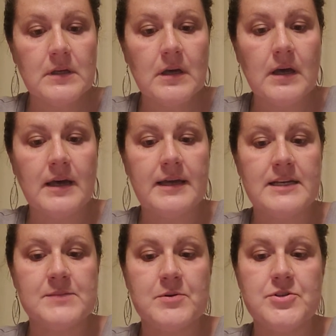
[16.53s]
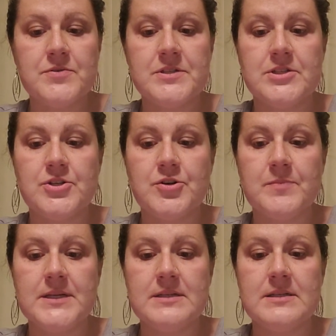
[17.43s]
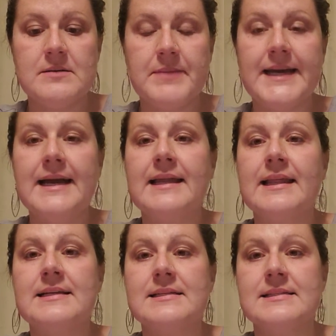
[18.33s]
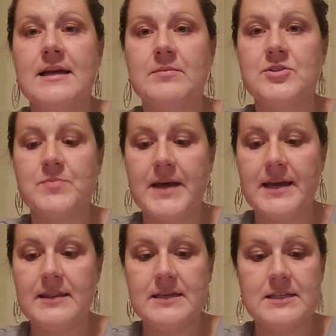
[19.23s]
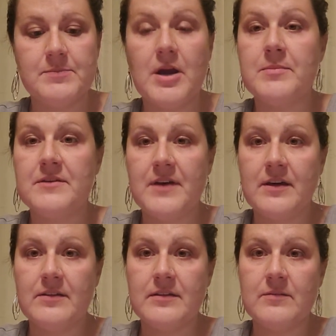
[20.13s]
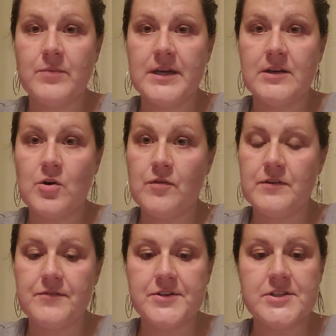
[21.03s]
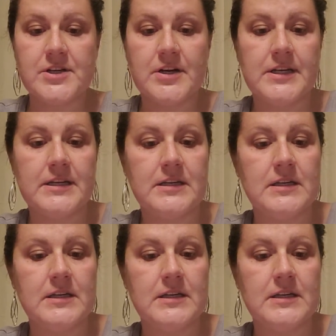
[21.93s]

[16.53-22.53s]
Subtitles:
An exposure is determined by guidelines established by the Department of Health when COVID first started.